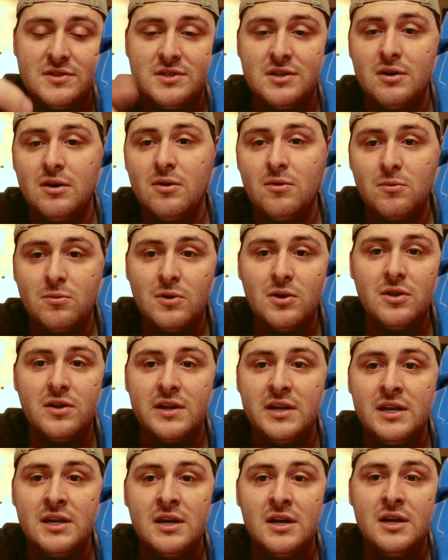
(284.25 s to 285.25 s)
So I'll
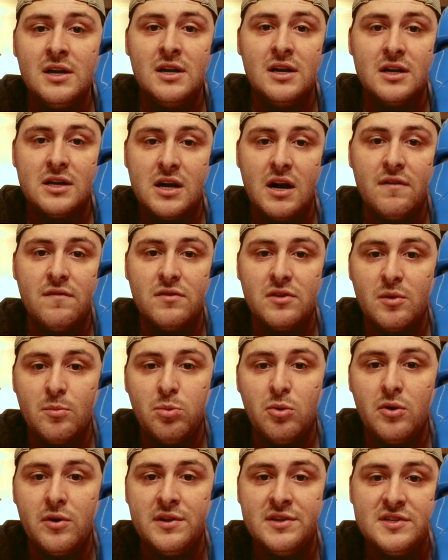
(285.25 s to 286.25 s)
really cover the
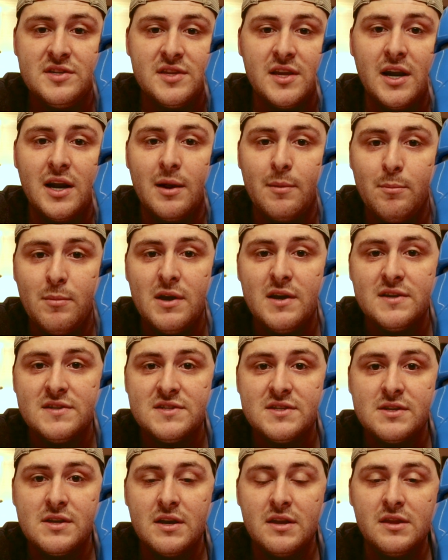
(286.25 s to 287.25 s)
points that I
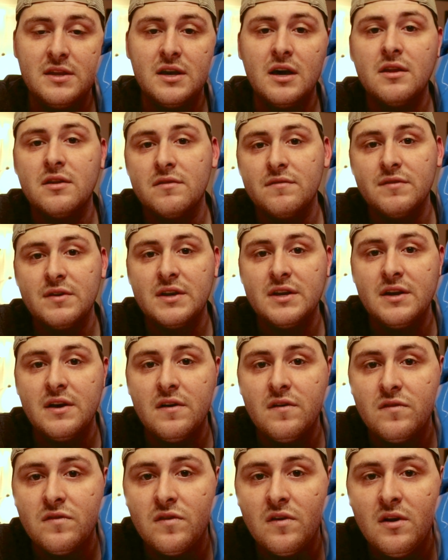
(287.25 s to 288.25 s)
missed in the other
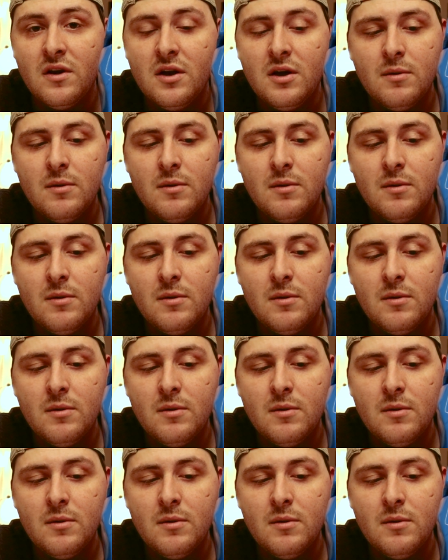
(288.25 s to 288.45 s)
videos.